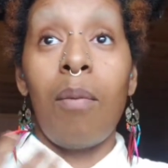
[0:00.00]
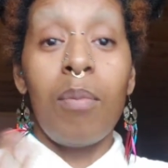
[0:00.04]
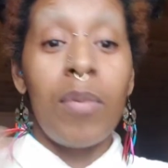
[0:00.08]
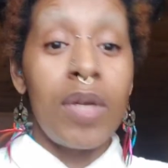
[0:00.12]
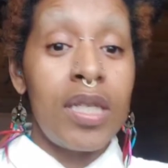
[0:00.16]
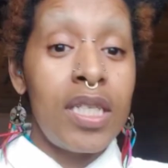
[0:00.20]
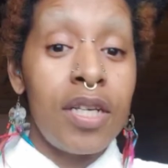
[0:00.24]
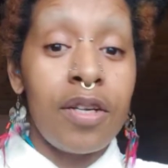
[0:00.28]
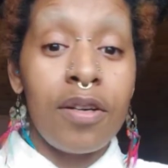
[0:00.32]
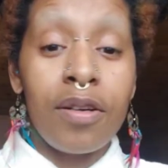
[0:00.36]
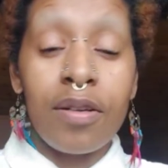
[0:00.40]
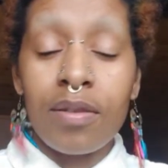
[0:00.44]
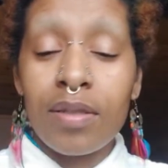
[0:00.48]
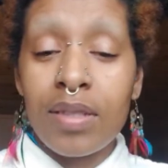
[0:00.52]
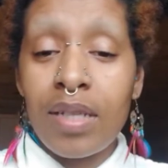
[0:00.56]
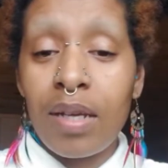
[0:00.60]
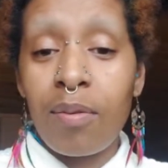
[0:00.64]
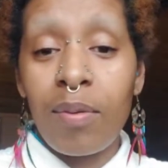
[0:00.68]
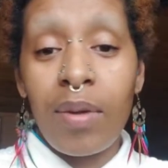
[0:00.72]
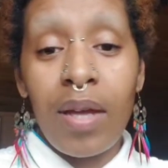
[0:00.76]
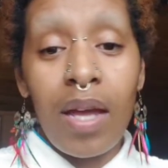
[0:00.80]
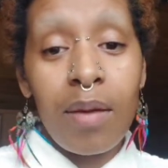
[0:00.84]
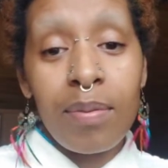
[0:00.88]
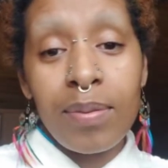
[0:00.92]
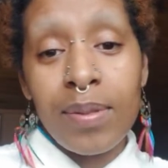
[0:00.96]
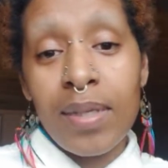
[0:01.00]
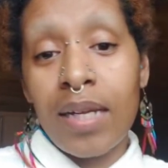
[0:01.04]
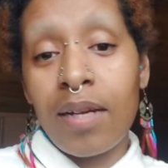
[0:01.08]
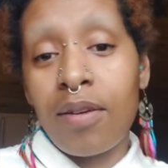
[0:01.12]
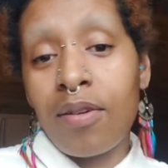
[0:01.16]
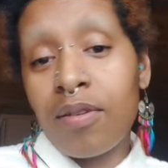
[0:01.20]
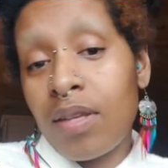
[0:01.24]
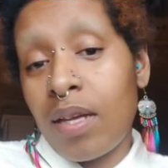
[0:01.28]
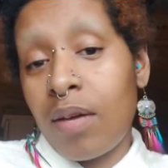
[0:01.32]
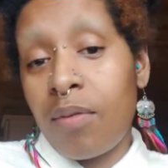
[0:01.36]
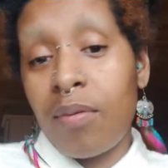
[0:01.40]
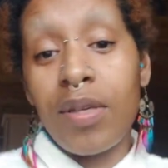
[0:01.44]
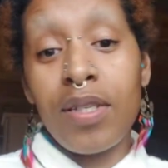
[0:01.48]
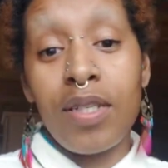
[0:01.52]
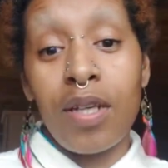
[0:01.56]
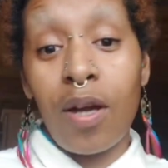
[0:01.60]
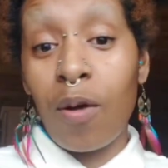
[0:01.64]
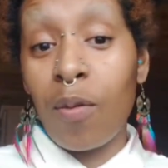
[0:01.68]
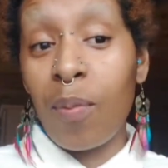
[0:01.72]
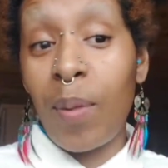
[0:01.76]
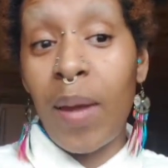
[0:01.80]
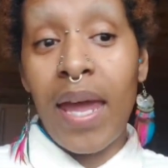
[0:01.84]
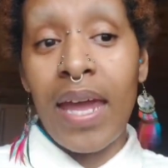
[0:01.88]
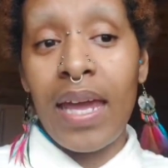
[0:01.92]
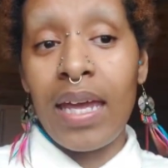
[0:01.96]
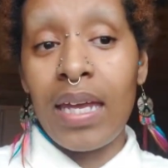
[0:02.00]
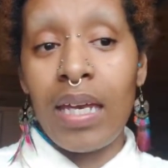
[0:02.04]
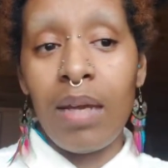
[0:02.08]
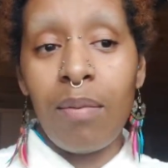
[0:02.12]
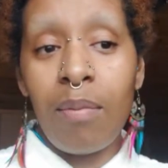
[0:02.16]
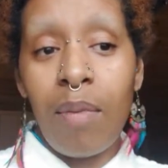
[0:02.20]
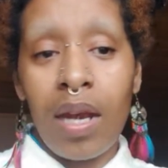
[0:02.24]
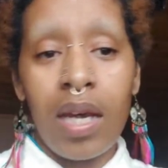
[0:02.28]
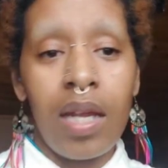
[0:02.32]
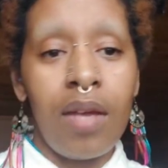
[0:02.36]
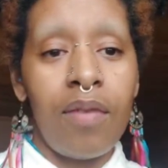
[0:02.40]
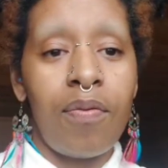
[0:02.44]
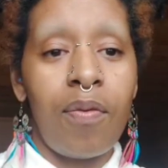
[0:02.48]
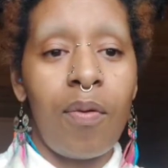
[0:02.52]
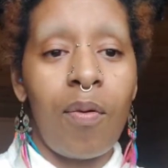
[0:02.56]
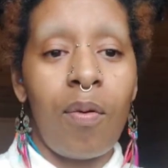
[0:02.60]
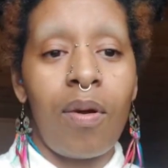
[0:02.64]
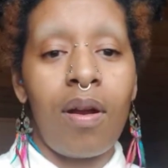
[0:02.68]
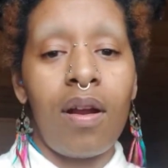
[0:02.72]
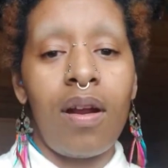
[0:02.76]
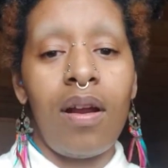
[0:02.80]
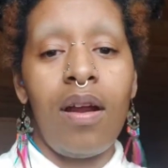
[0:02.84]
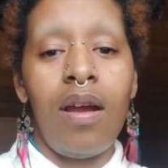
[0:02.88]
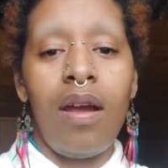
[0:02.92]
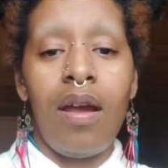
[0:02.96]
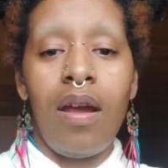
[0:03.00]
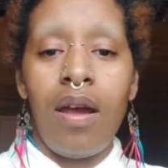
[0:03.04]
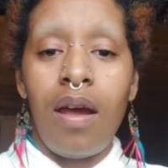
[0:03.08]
materials that we upcycle that we don't pay any money for,